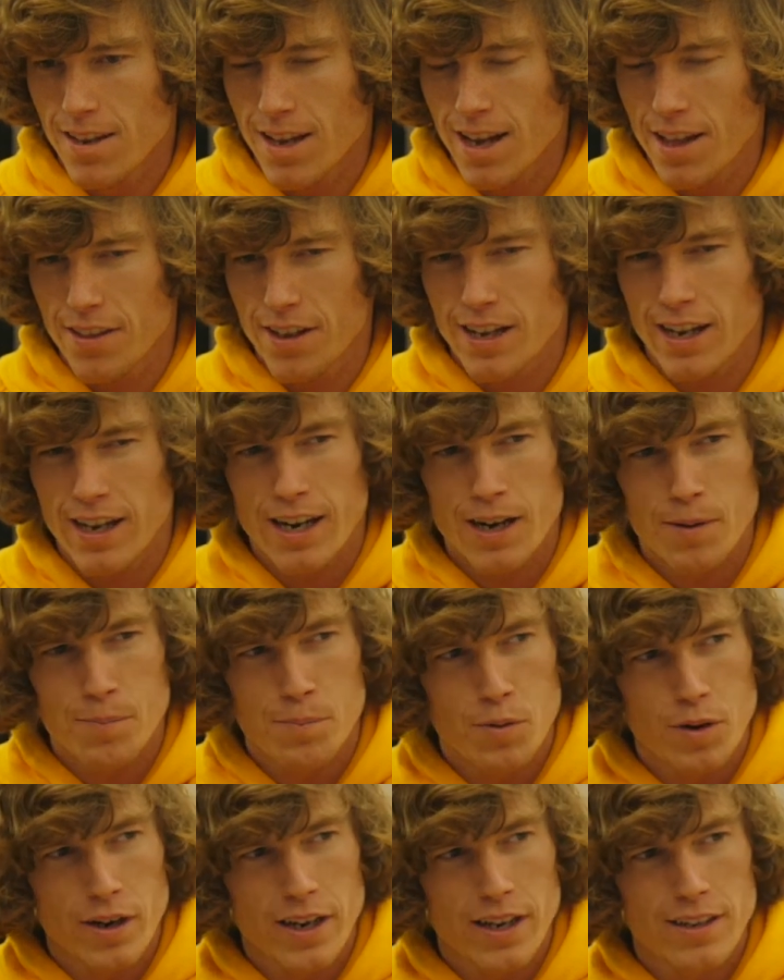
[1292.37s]
I think I got a
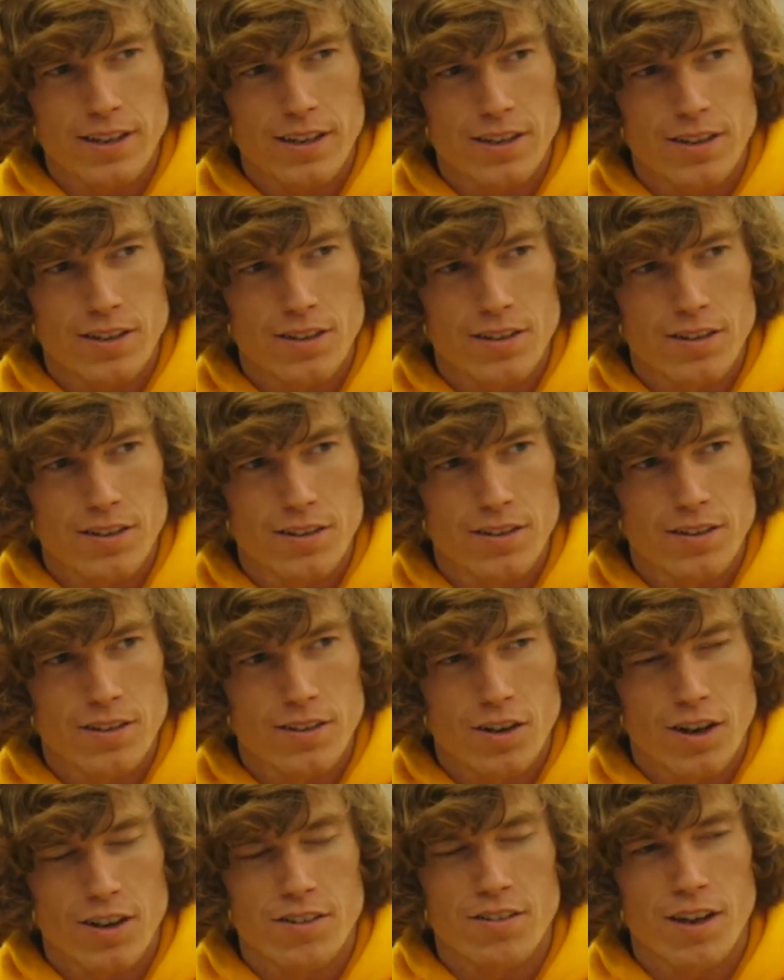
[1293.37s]
brand deal,
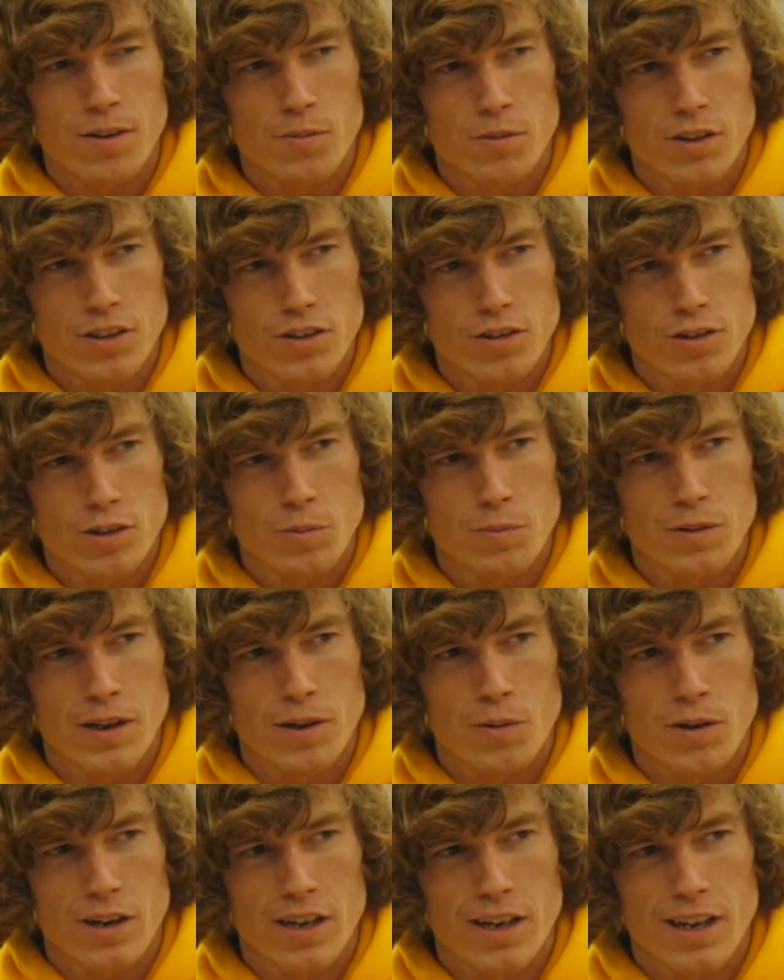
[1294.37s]
or I signed with the YouTube
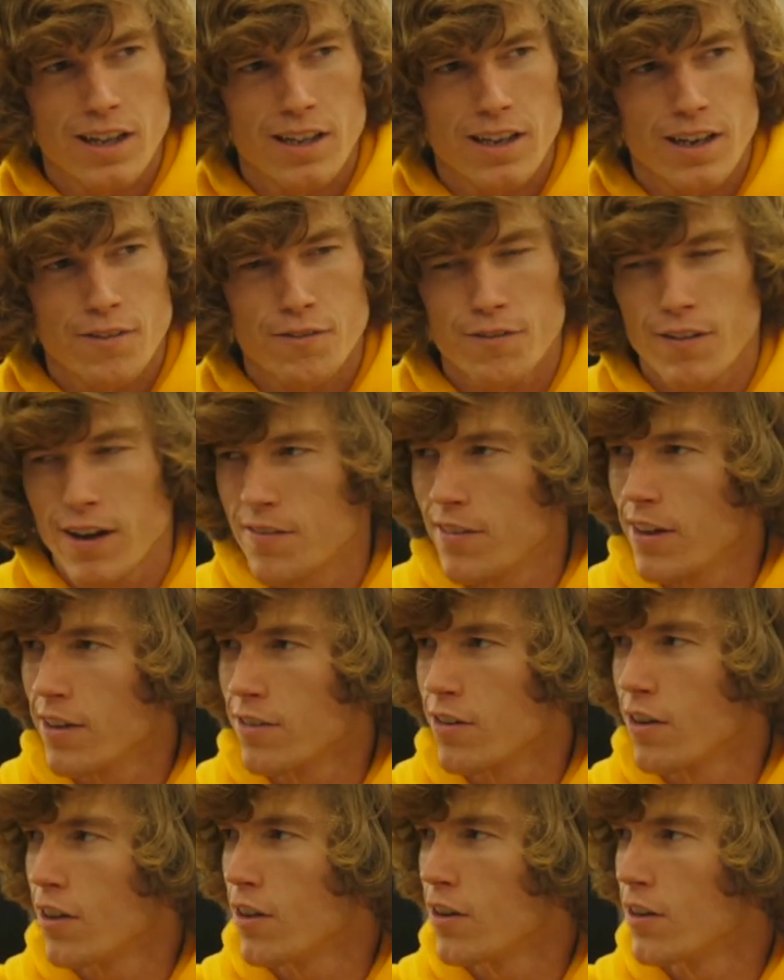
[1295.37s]
network and got like a
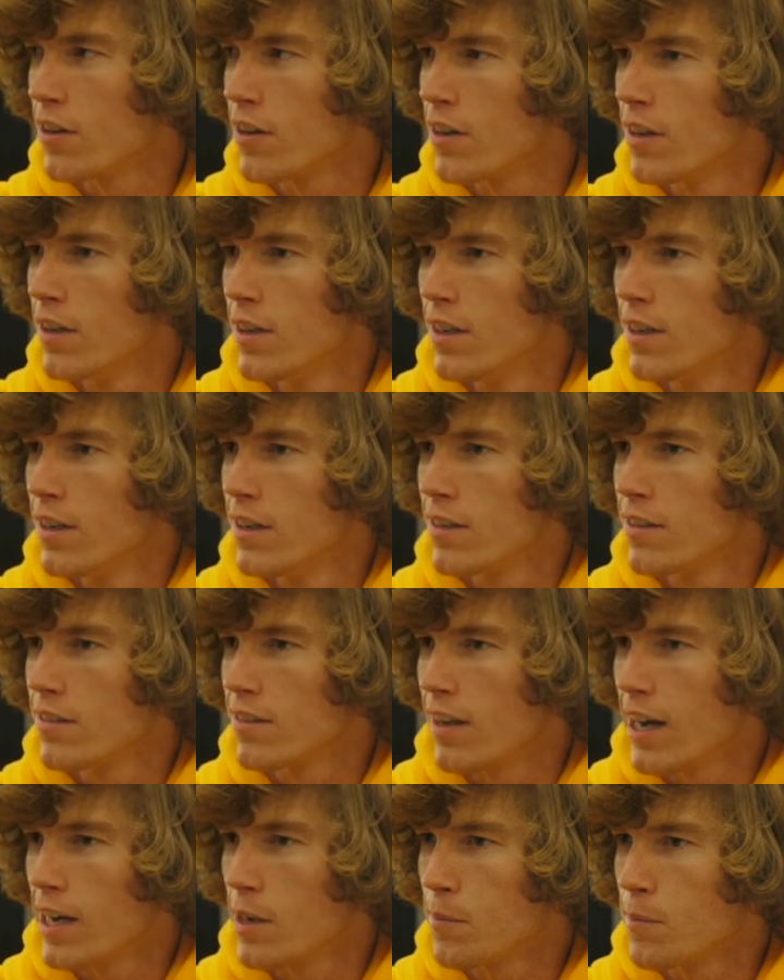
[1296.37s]
$5,000
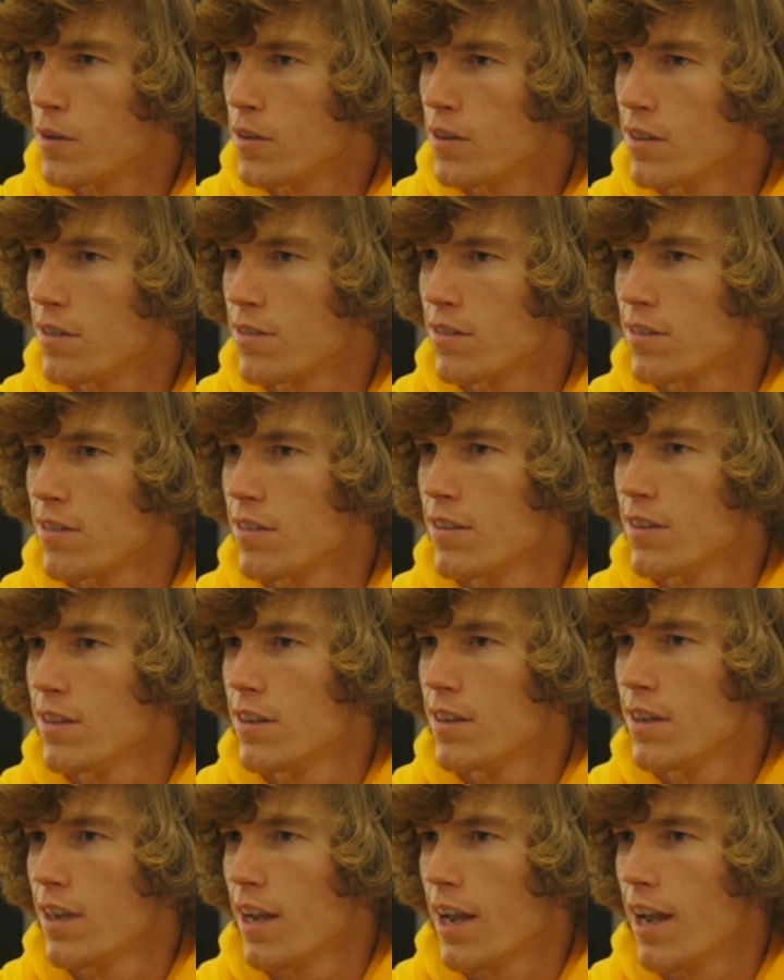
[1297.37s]
signing bonus.
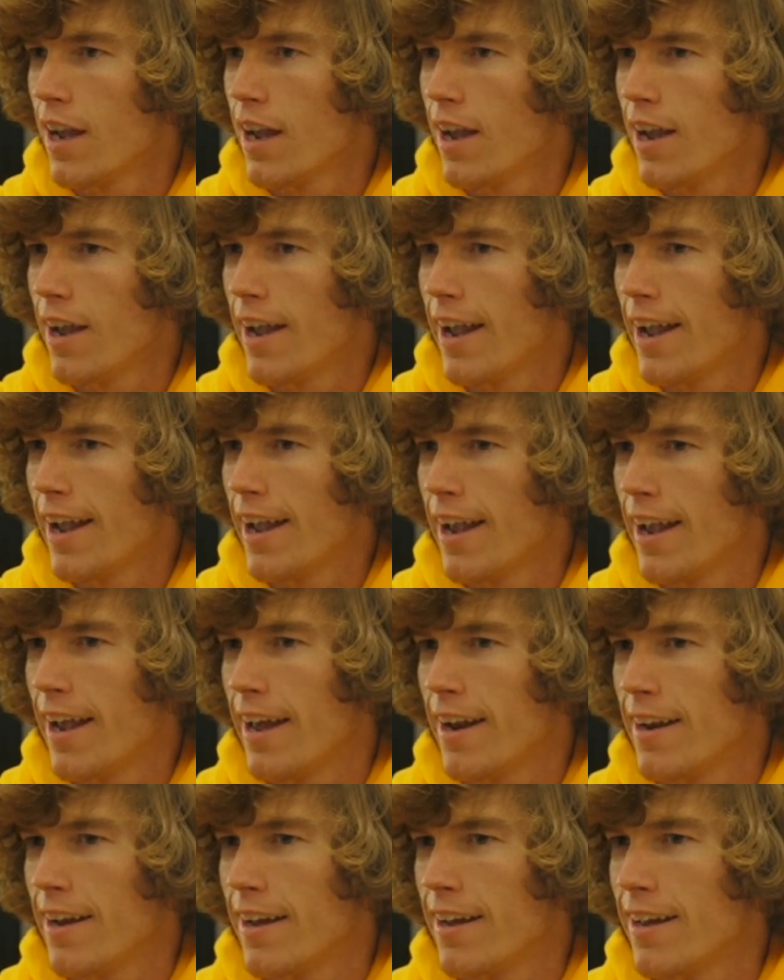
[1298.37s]

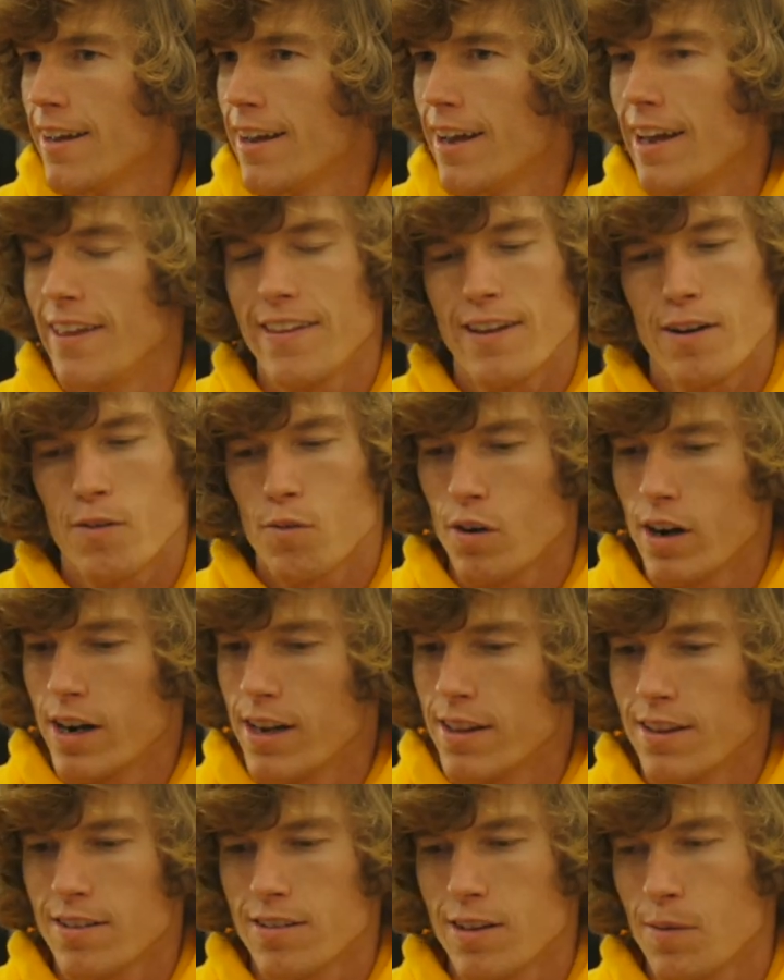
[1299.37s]
And then right
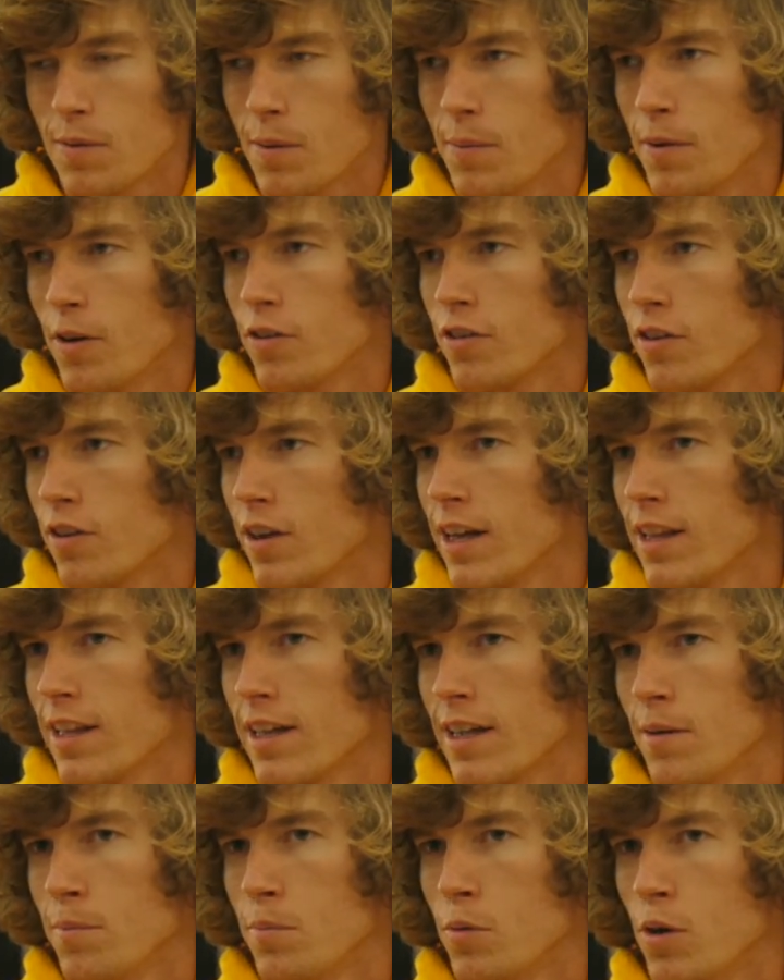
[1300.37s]
at the same time, I also got
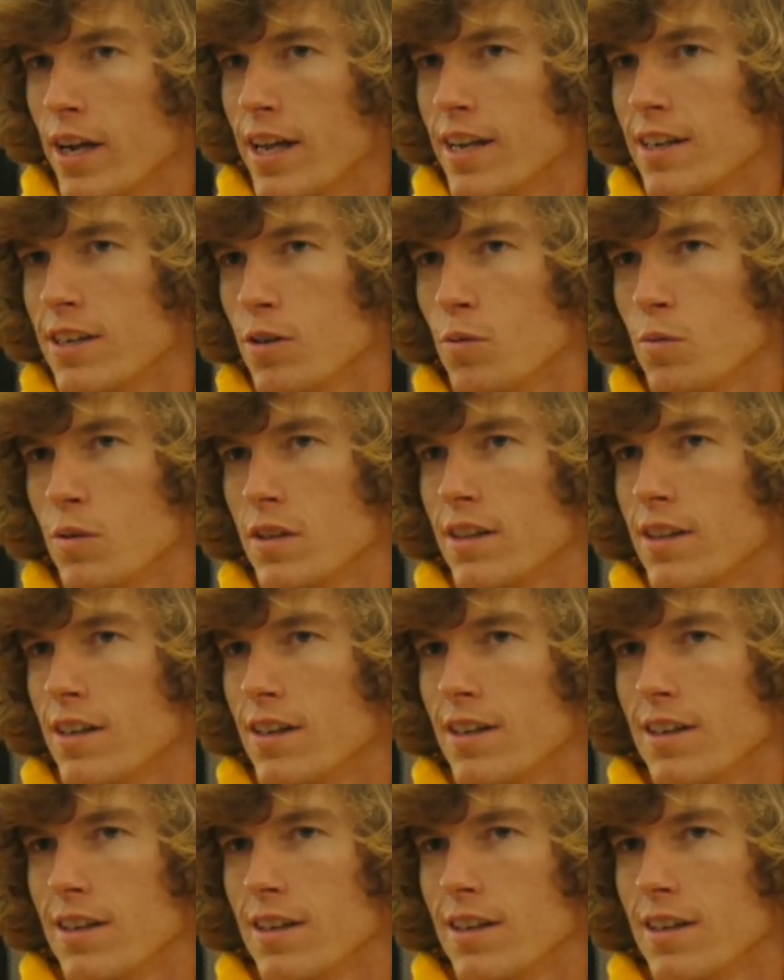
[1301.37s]
like a brand deal with,